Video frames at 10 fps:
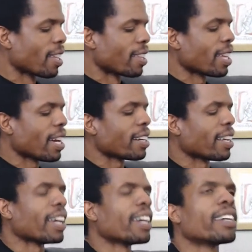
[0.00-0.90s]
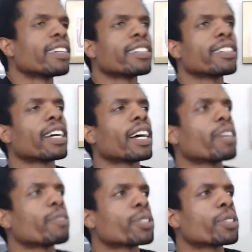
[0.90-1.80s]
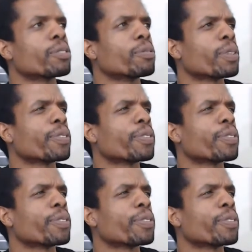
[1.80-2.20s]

That and I was we